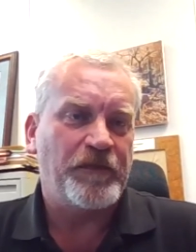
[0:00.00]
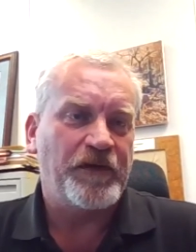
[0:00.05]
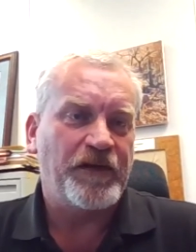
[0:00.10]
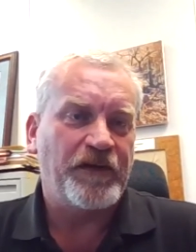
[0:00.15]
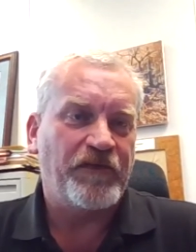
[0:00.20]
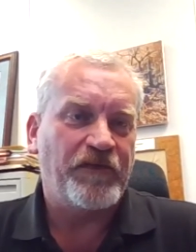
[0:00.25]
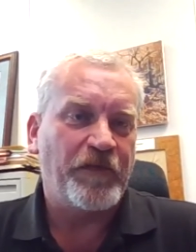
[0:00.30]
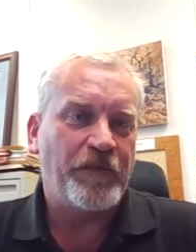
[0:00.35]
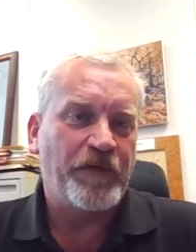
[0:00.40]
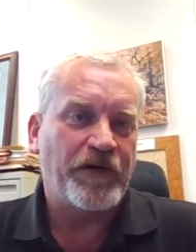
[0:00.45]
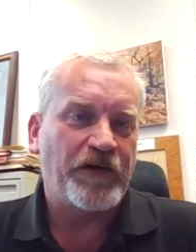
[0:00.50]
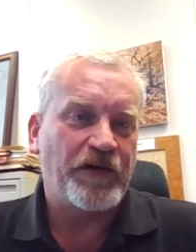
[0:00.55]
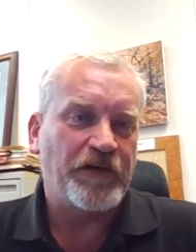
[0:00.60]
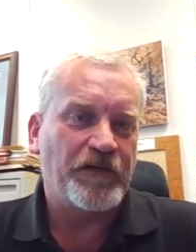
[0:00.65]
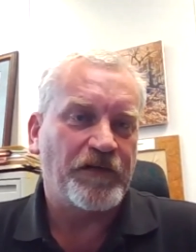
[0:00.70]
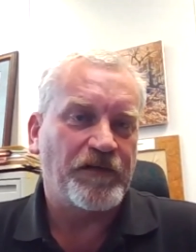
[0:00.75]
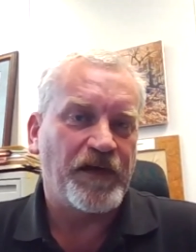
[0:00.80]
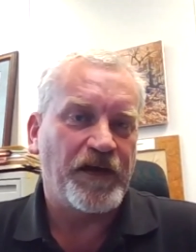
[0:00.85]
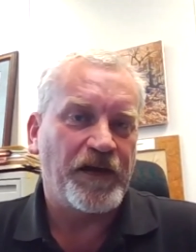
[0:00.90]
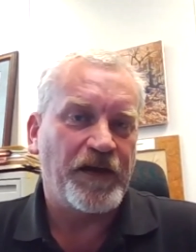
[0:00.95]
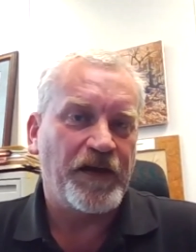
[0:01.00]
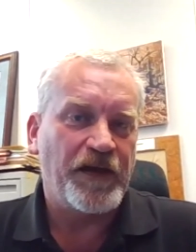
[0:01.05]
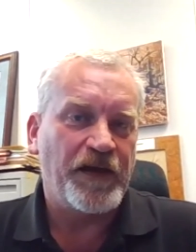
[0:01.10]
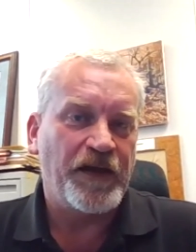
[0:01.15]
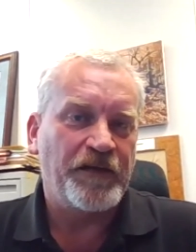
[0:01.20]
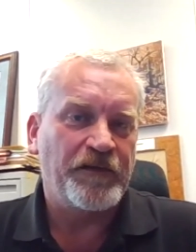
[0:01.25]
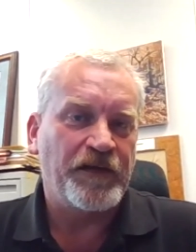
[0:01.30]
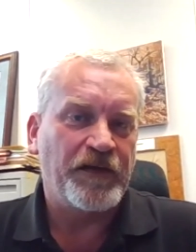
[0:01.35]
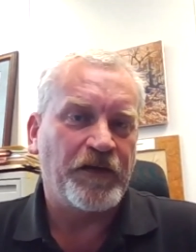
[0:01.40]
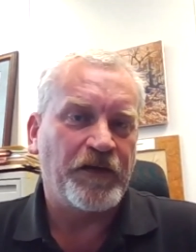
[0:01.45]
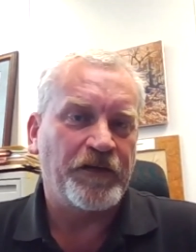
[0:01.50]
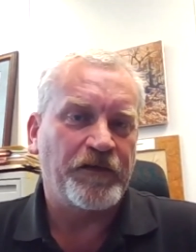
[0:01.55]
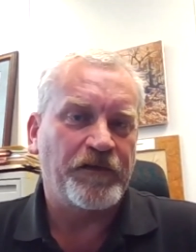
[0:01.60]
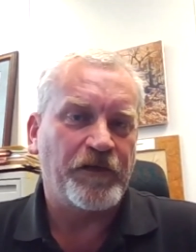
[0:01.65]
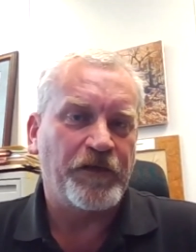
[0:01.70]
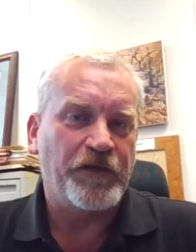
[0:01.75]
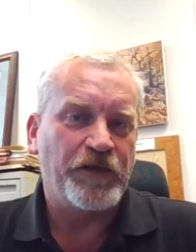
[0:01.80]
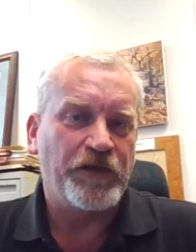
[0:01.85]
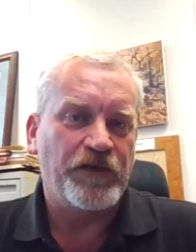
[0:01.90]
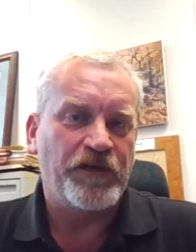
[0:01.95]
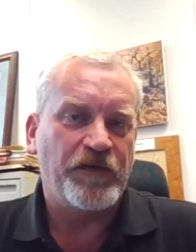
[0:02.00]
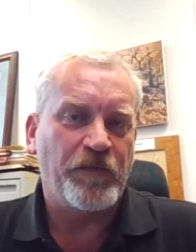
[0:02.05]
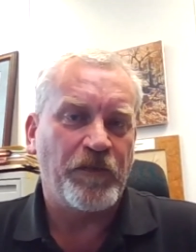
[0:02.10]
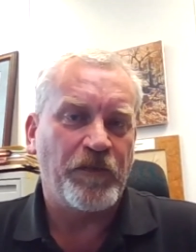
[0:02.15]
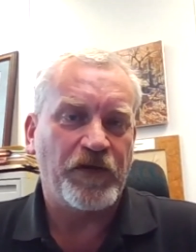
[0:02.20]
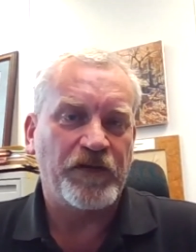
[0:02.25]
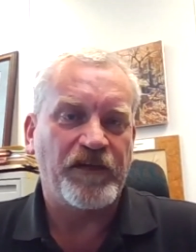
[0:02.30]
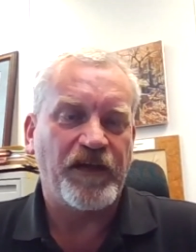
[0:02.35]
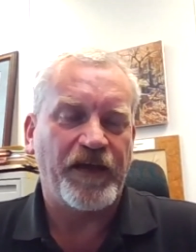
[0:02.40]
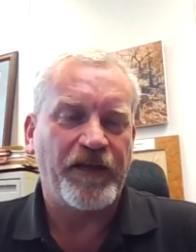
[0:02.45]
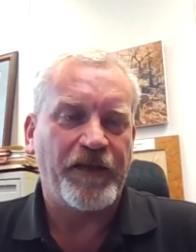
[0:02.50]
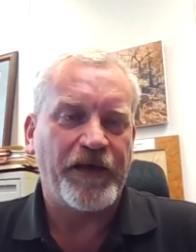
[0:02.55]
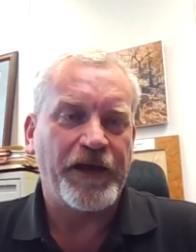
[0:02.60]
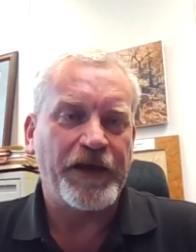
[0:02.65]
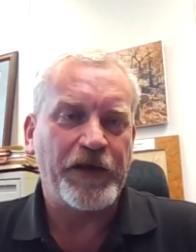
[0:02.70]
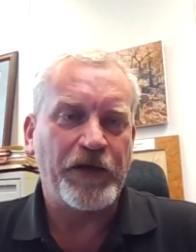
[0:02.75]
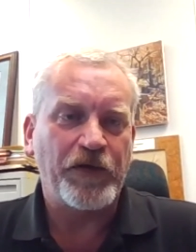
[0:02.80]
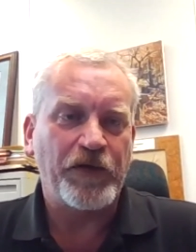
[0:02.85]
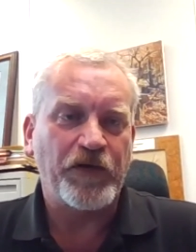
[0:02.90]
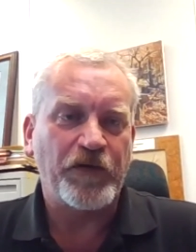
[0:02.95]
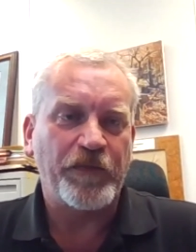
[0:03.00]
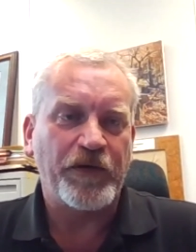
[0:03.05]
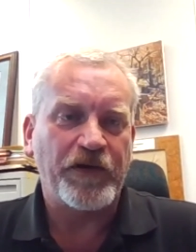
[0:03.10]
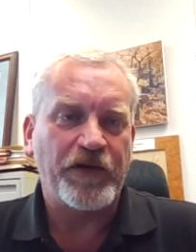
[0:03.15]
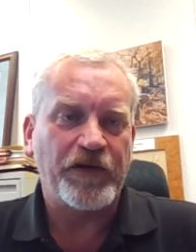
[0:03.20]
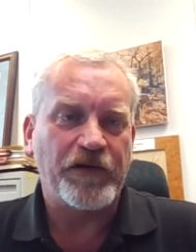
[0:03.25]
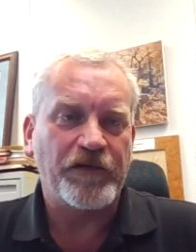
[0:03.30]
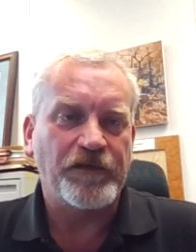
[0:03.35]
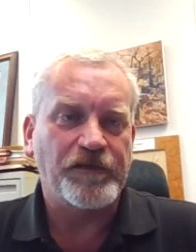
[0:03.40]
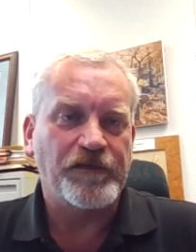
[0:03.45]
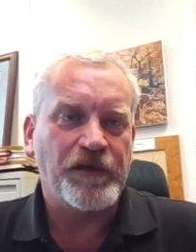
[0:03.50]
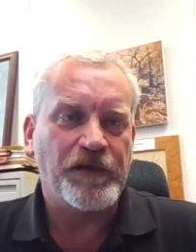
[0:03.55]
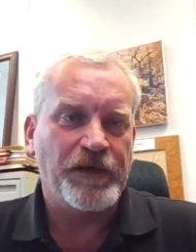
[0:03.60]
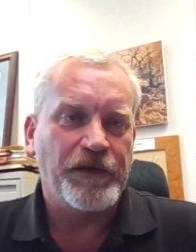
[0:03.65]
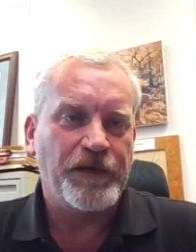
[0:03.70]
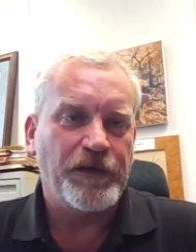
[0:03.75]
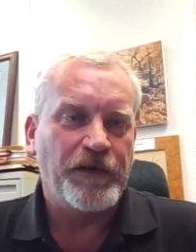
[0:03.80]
of the burns, and Dylan's alluded to multi-landowner burns.